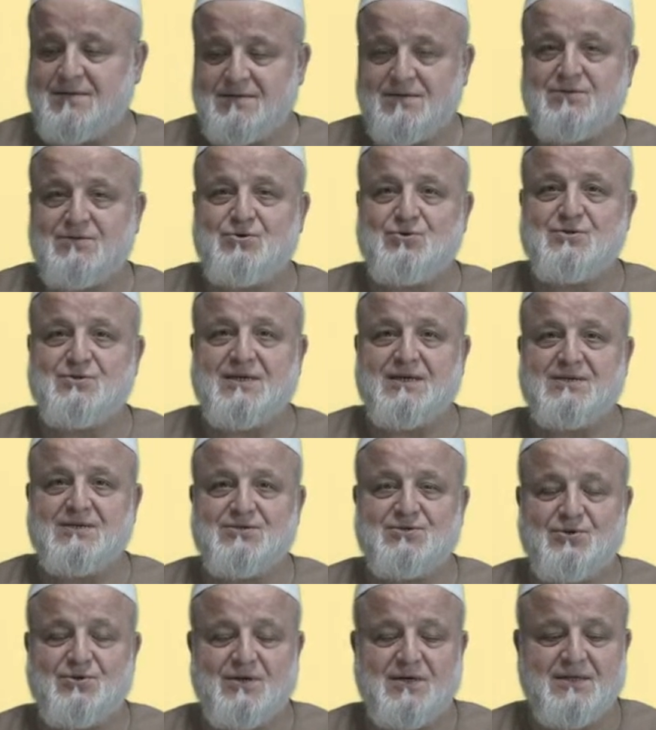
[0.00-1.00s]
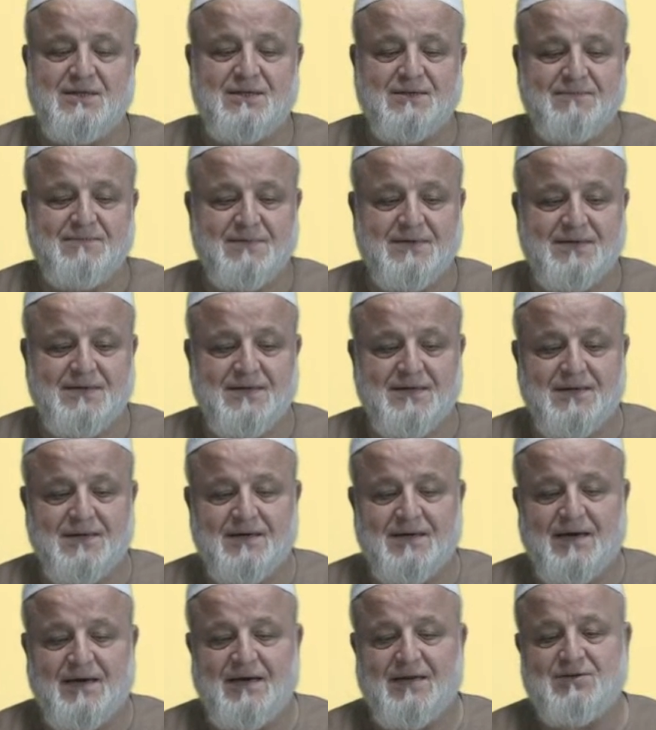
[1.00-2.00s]
using a soil,
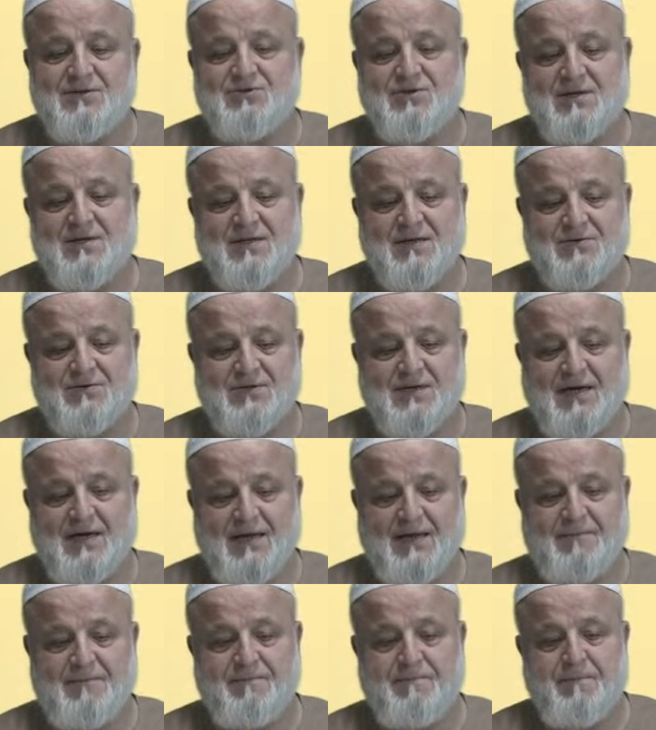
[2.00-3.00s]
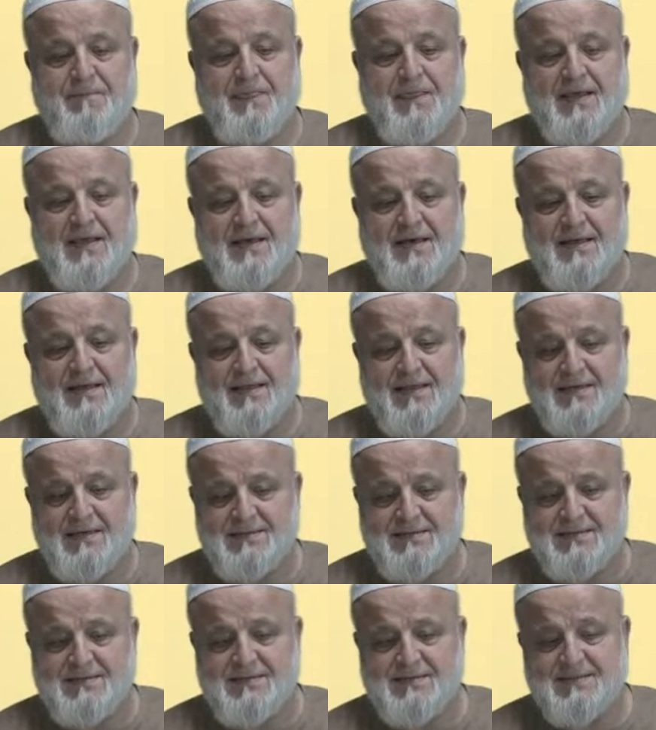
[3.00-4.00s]
and inshallah ta'ala.
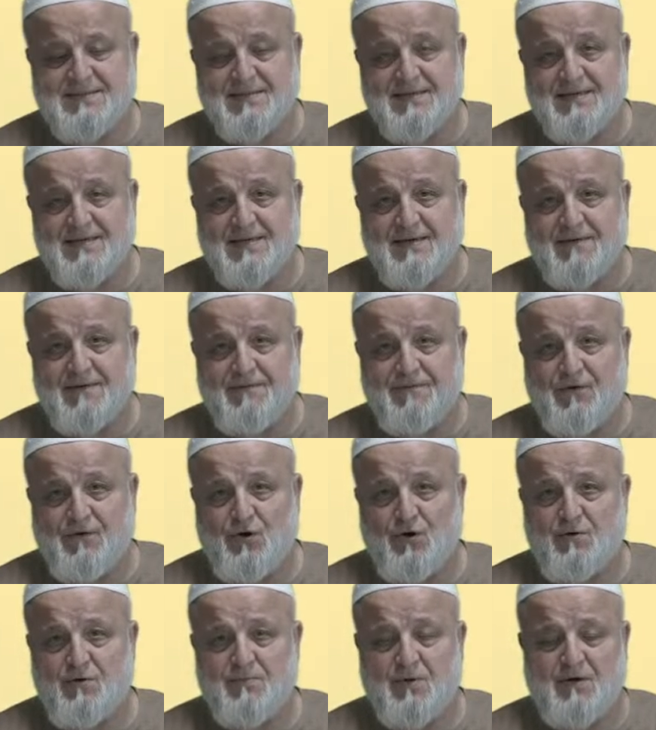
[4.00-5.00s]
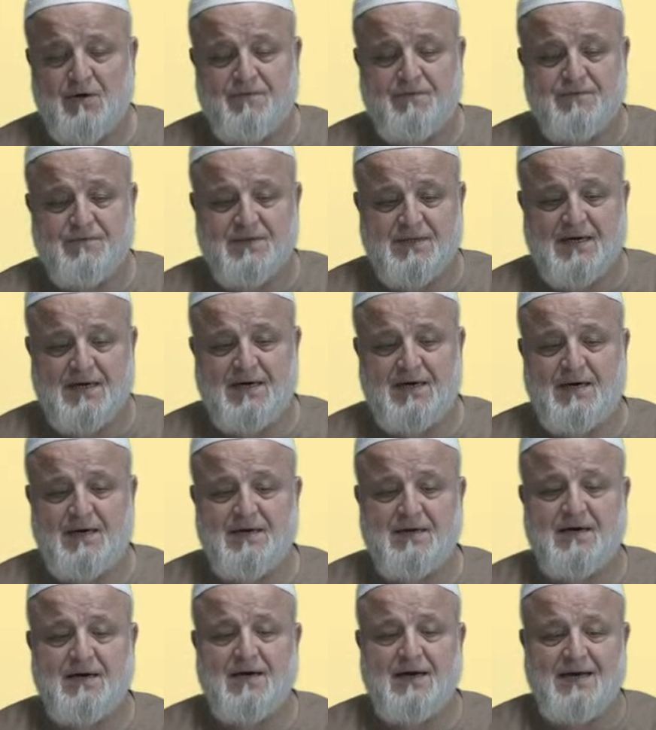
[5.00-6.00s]
This form of
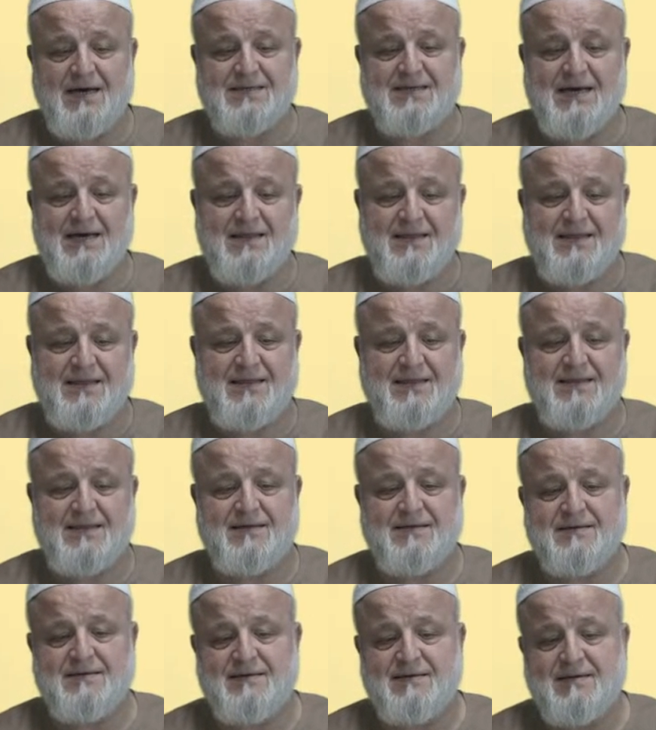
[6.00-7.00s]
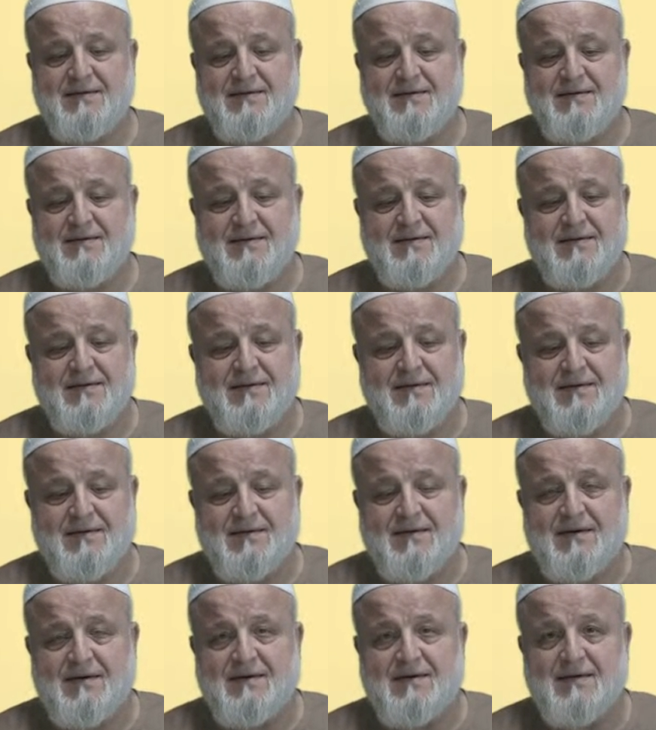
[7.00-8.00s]
tahara hadath
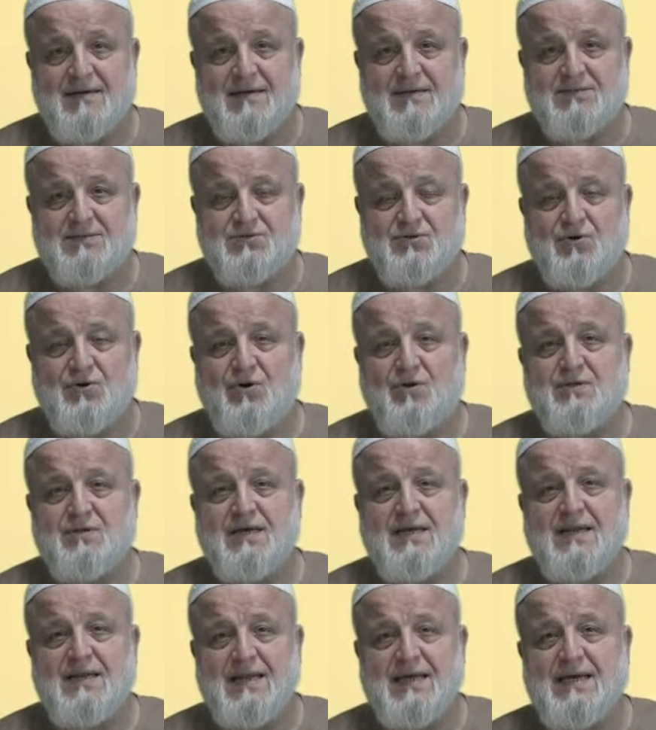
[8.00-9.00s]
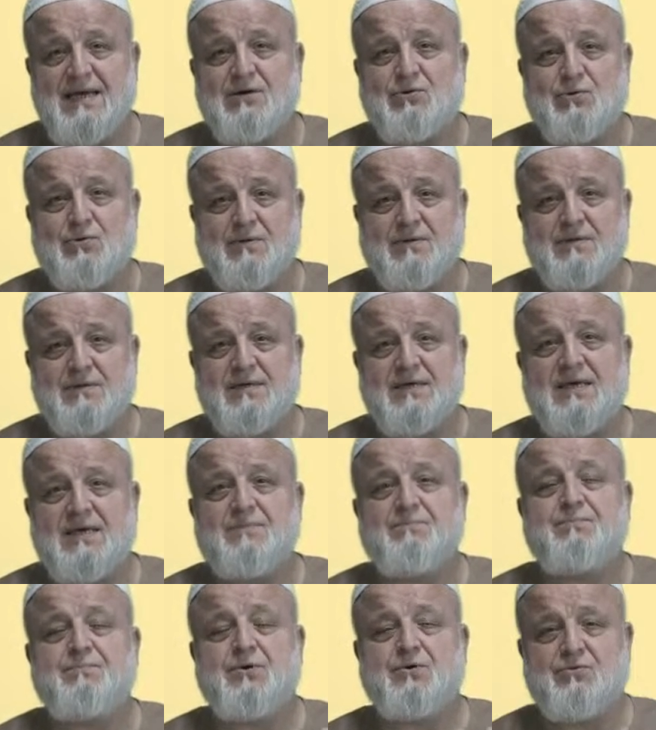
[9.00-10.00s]
is called legal
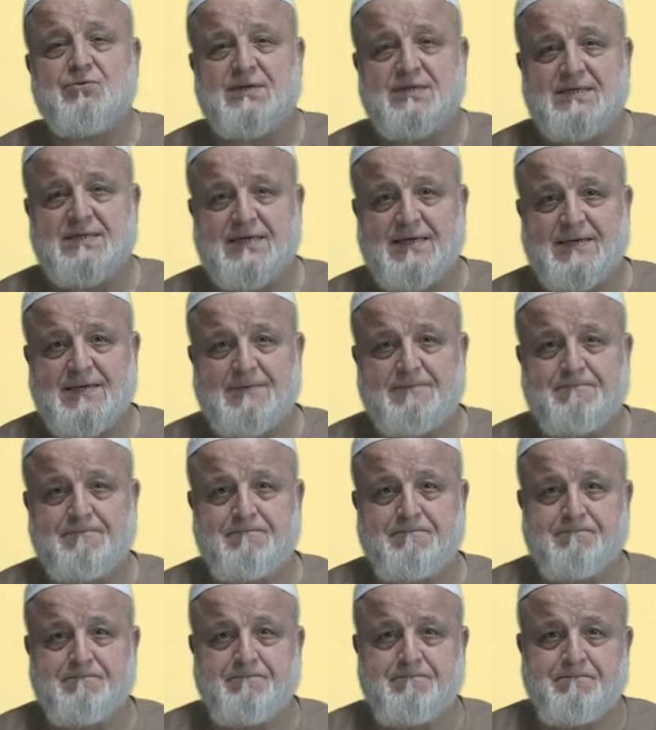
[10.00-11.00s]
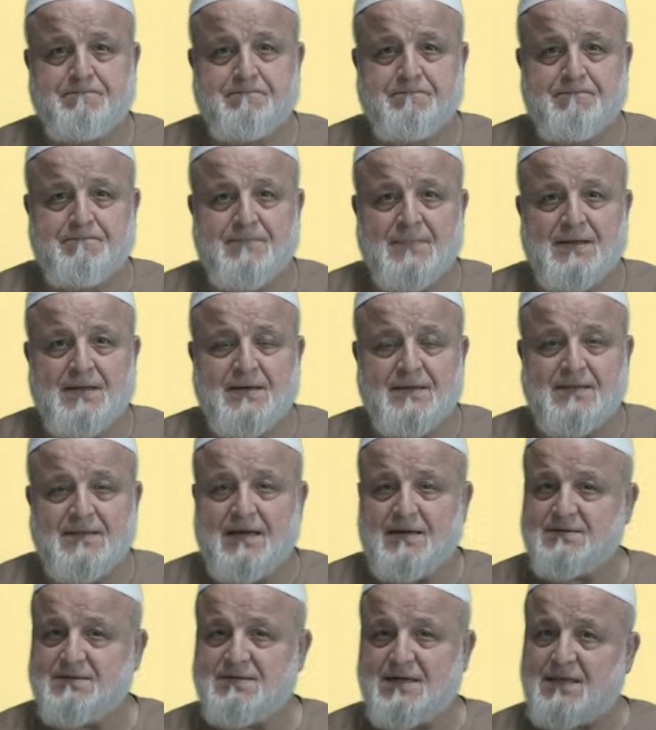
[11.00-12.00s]
impurity.
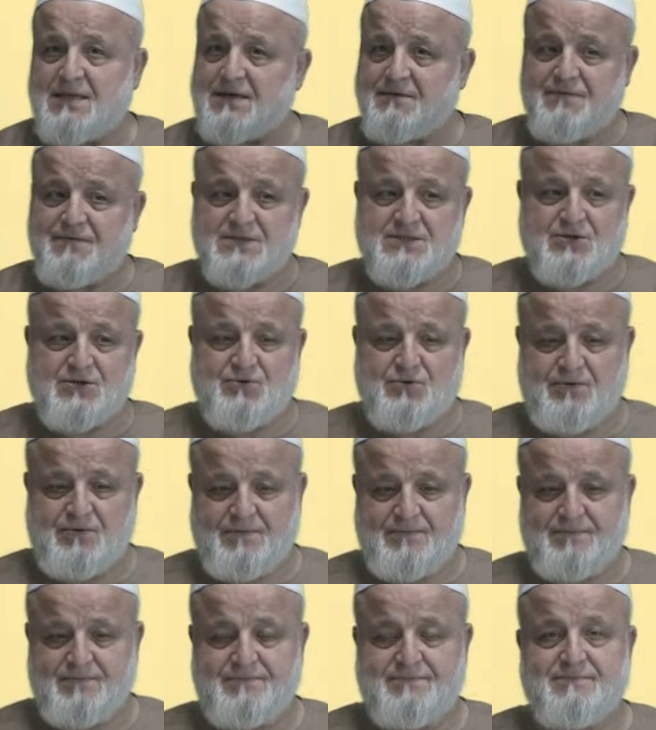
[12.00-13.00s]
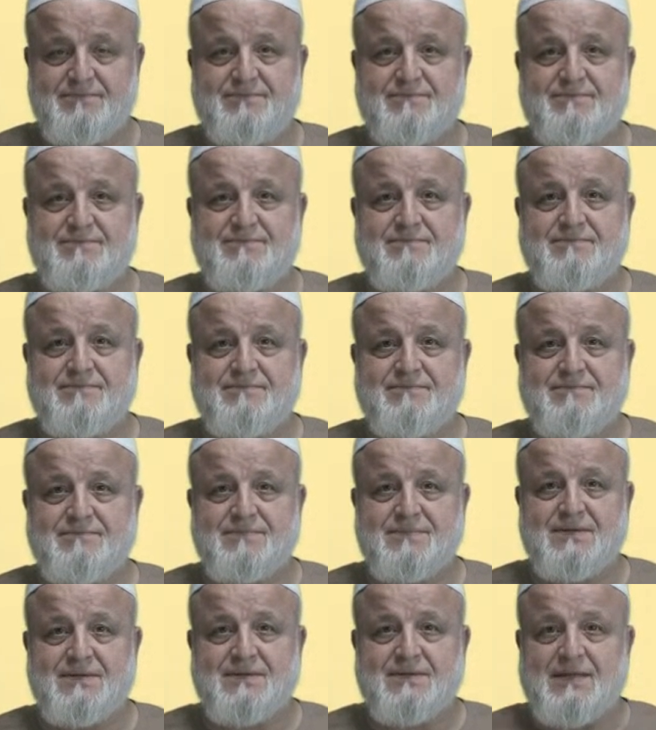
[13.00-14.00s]
There is nothing physical.
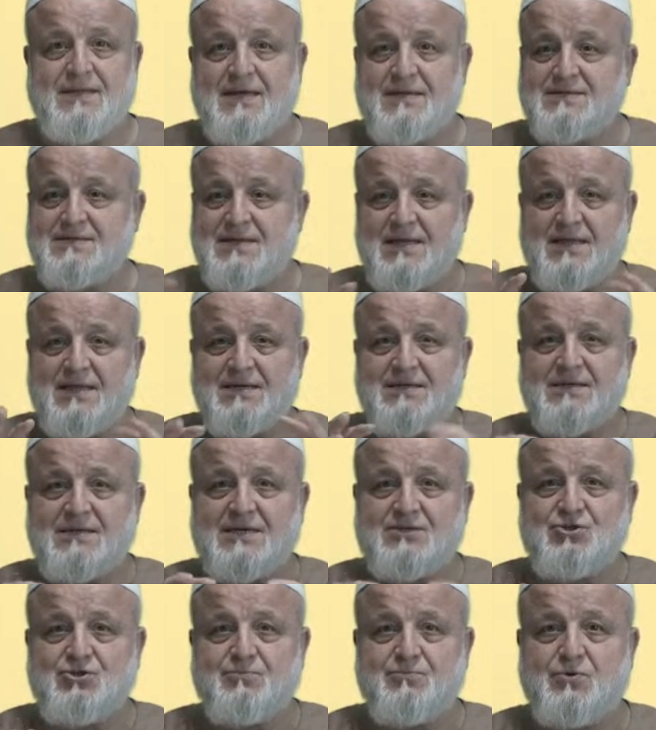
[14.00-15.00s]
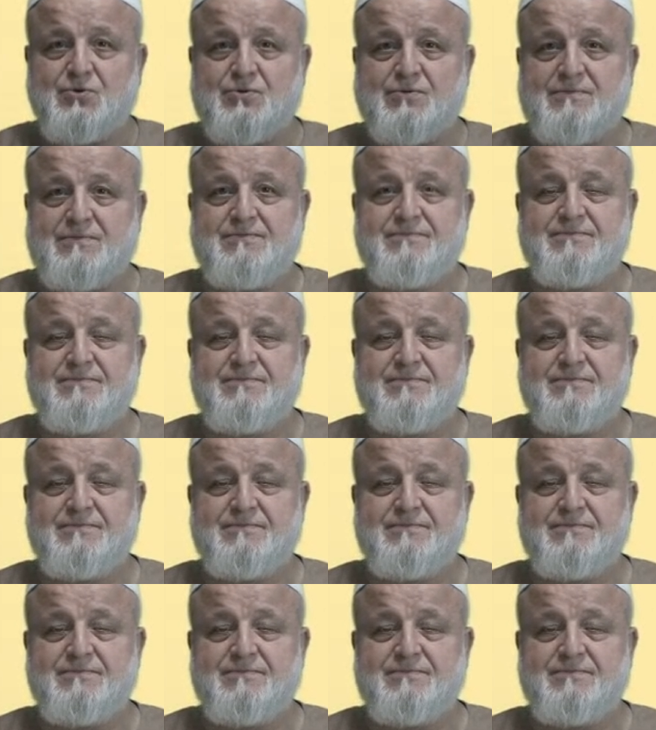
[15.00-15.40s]
There is nothing touchable.